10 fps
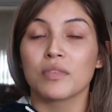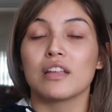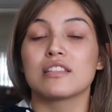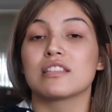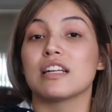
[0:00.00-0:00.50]

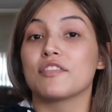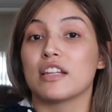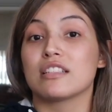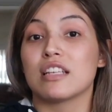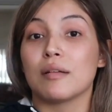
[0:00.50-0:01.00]
This is stuff
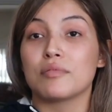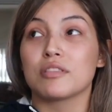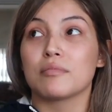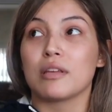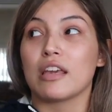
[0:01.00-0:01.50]
that has
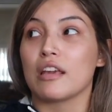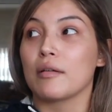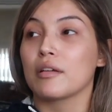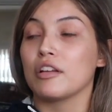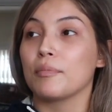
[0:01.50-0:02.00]
helped me,
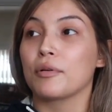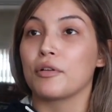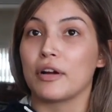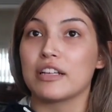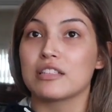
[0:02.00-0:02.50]
you know,
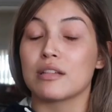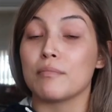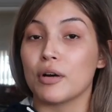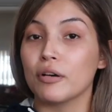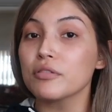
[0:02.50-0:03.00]
progress the
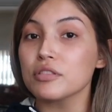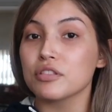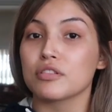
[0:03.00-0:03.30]
most.